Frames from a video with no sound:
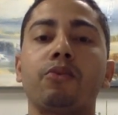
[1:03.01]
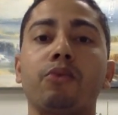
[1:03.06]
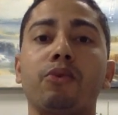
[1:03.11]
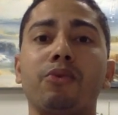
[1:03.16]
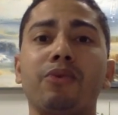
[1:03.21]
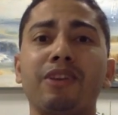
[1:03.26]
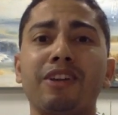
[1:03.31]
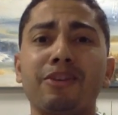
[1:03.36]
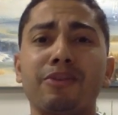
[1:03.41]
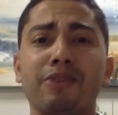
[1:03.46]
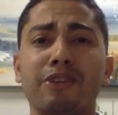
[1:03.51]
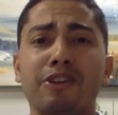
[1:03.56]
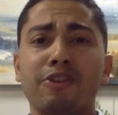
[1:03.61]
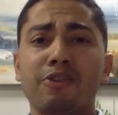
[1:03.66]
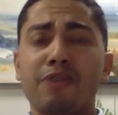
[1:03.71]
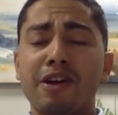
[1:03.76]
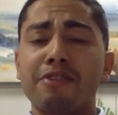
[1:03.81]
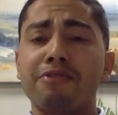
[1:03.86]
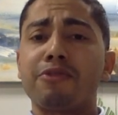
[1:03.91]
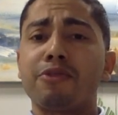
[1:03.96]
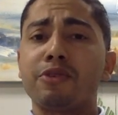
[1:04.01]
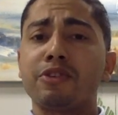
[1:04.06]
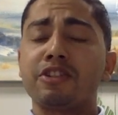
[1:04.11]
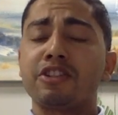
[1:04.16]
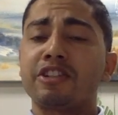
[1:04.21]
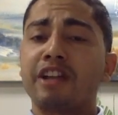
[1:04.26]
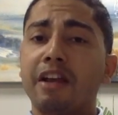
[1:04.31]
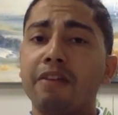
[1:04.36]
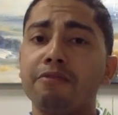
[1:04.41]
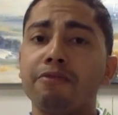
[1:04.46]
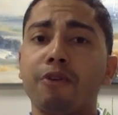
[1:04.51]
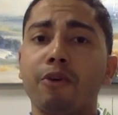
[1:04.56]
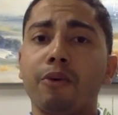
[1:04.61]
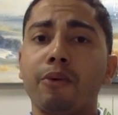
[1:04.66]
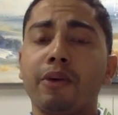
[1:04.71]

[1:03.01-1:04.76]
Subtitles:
we're really regretful and shameful.